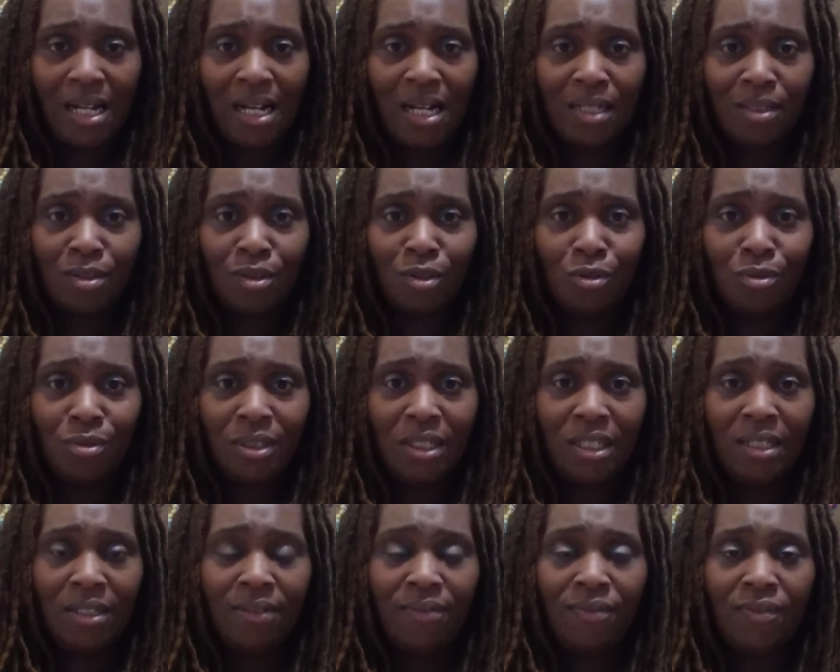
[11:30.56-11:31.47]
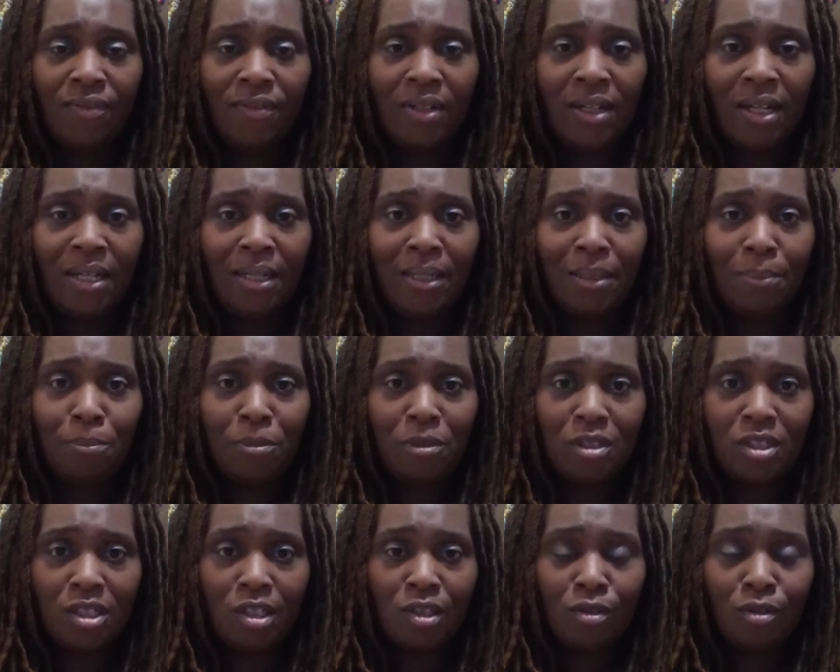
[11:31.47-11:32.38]
underneath a
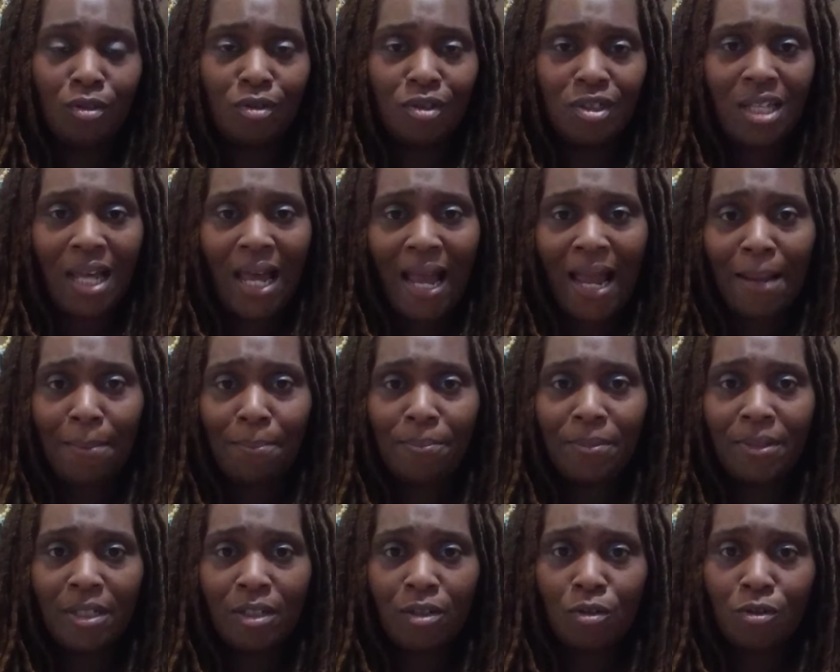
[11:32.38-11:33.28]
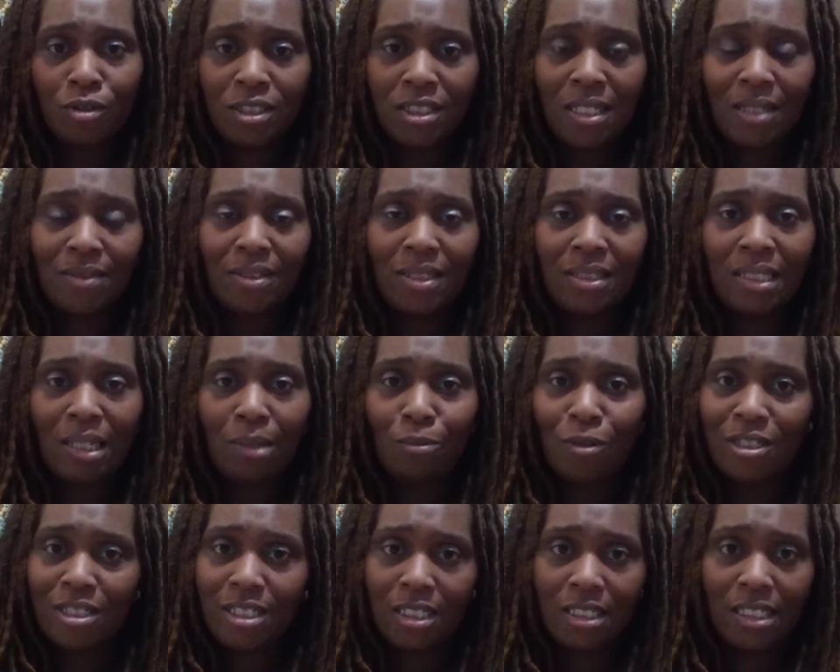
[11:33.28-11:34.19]
particular topic or something that
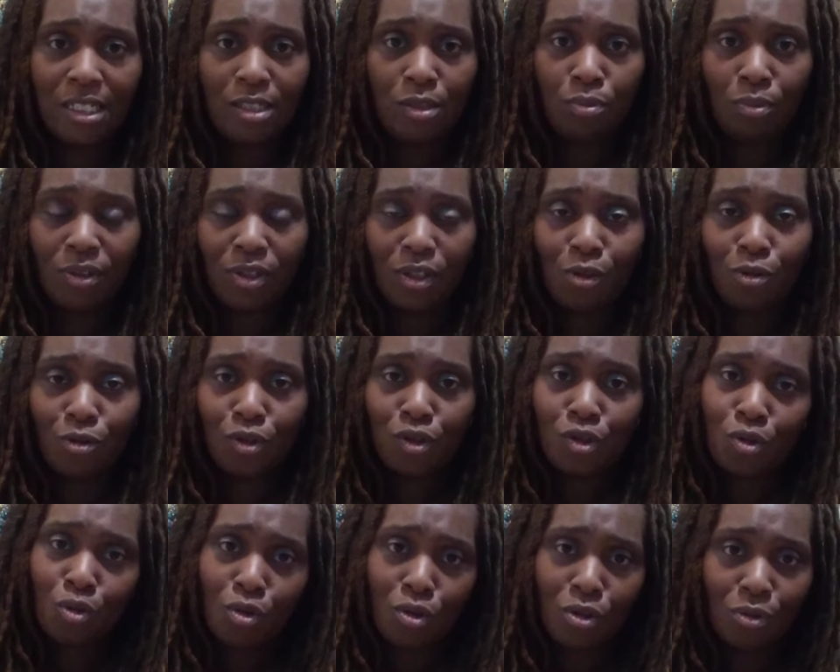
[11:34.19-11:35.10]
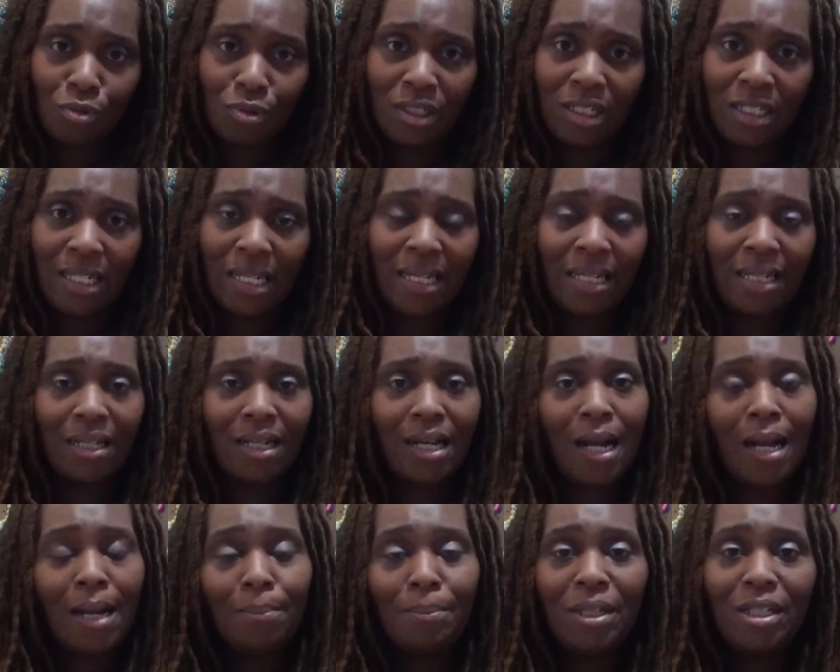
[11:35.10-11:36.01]
resonates with your story, and
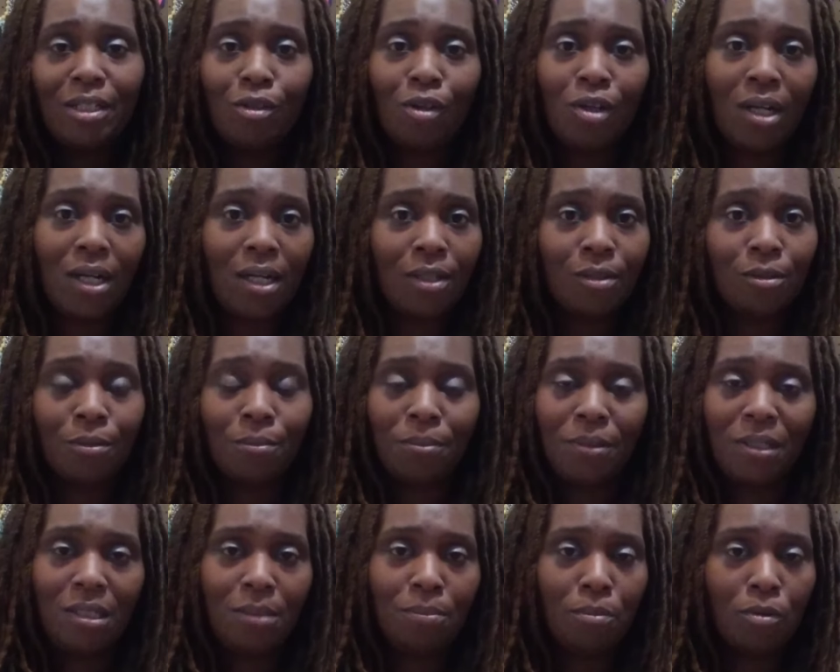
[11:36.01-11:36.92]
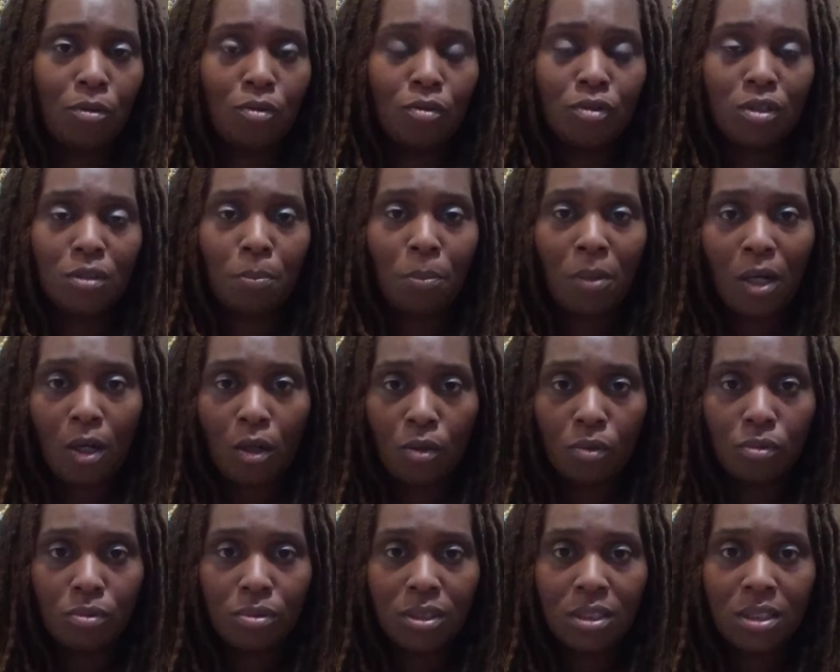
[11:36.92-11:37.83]
comment on other people's
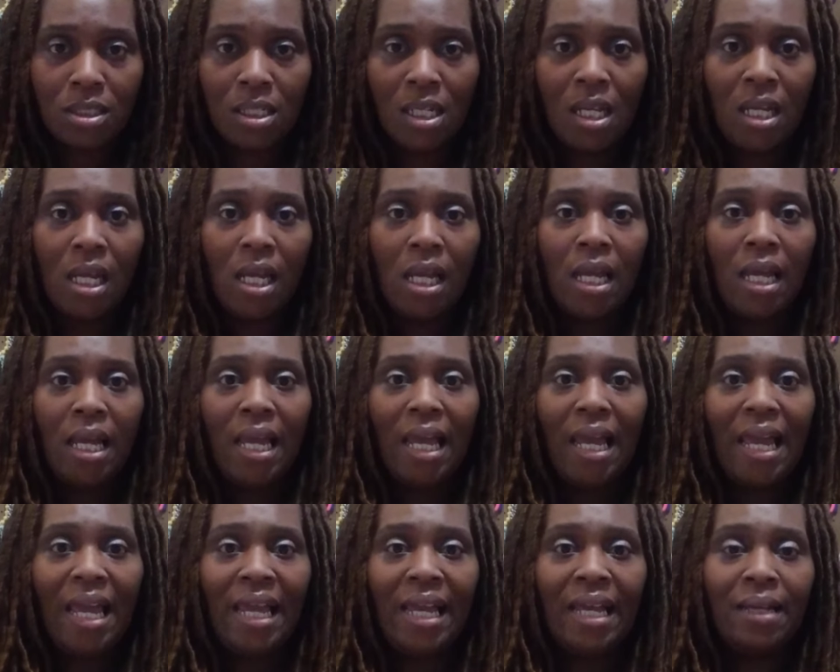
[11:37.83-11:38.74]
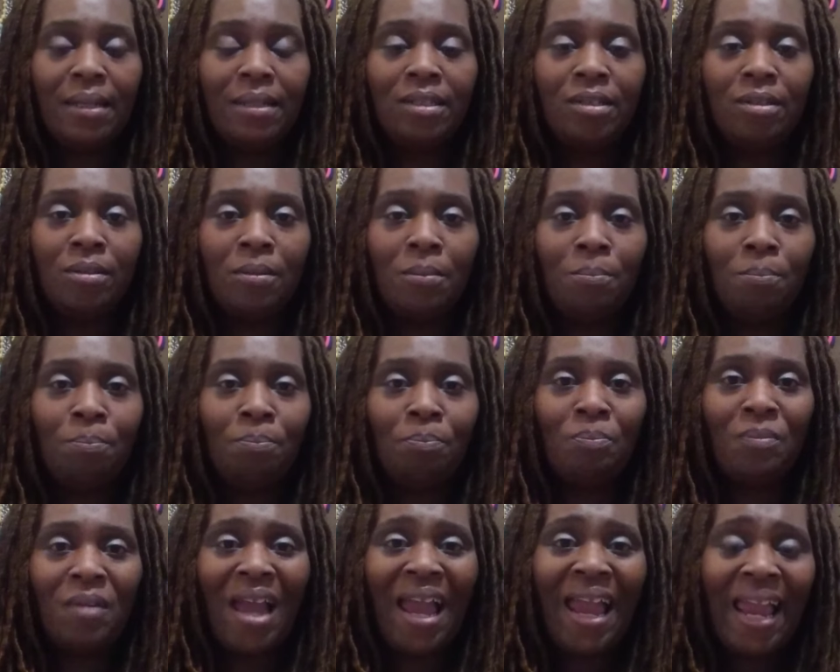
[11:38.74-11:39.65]
posts, and
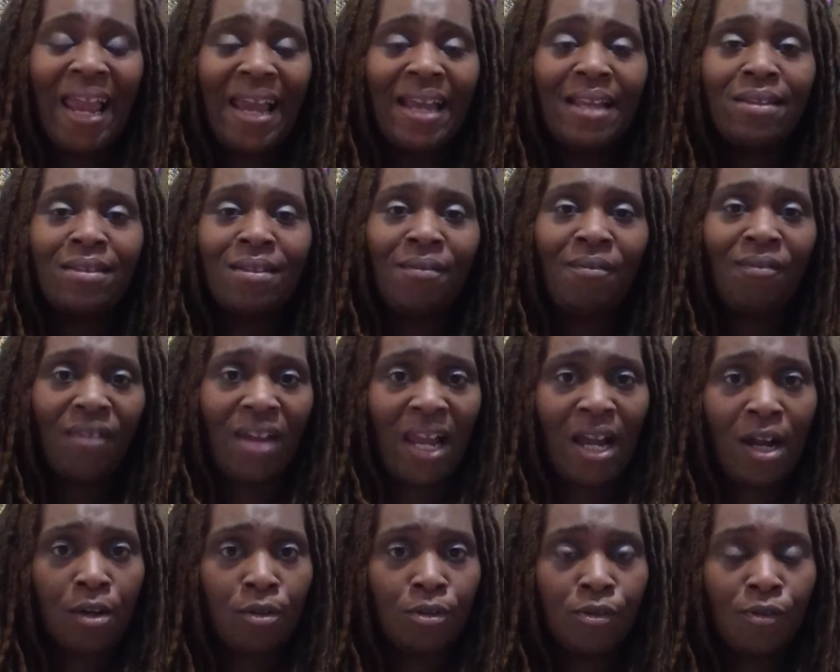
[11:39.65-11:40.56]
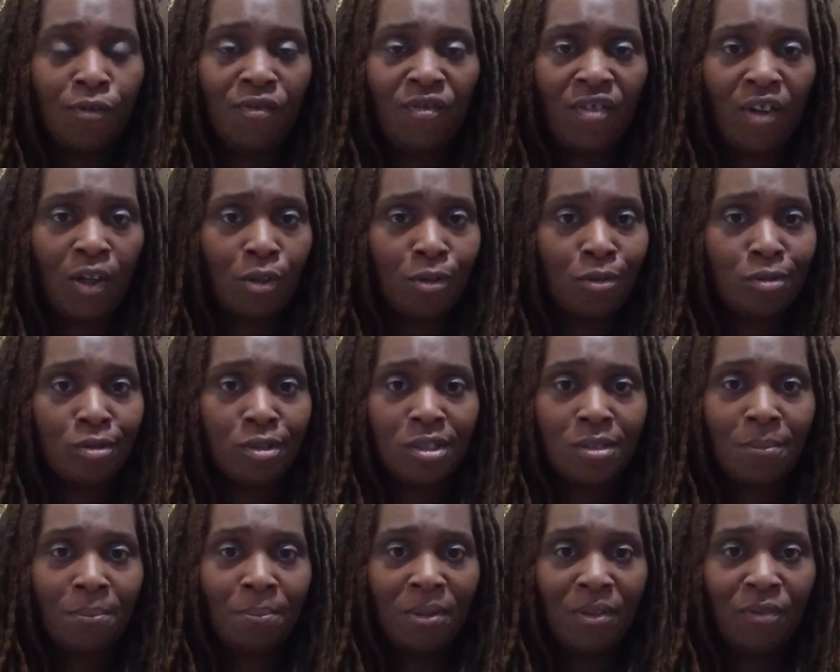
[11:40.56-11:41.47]
add the value
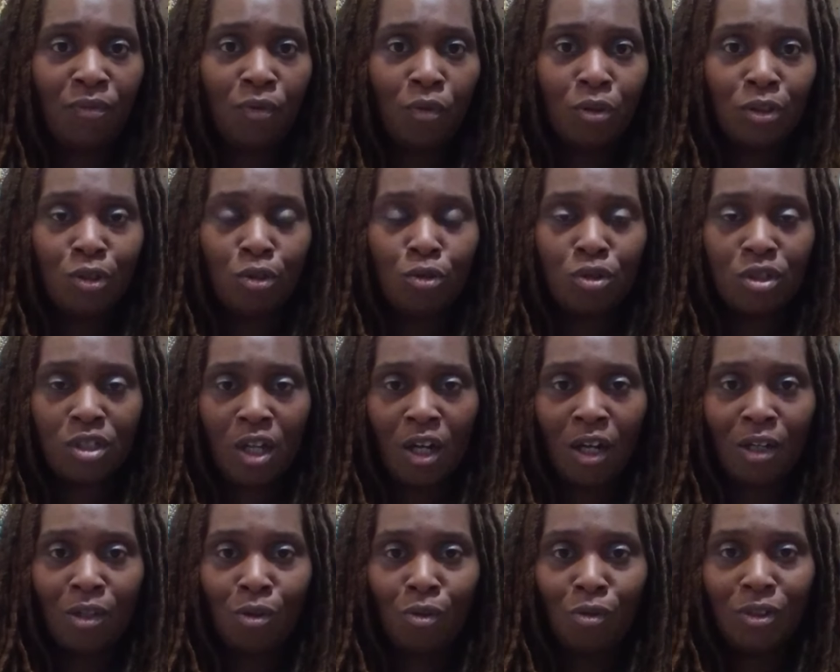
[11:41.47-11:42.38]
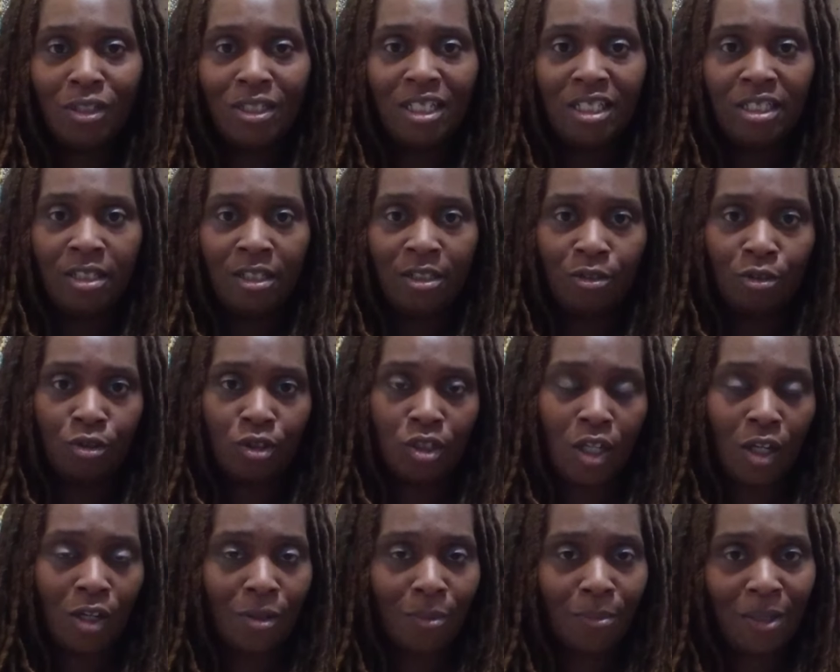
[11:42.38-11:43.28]
first before you start going in there to
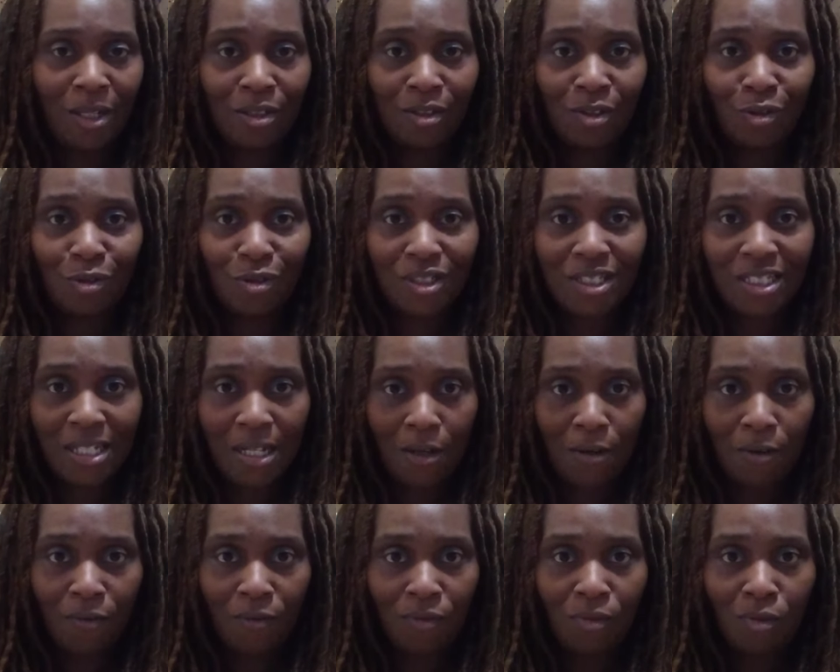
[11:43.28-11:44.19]
talk about yourself.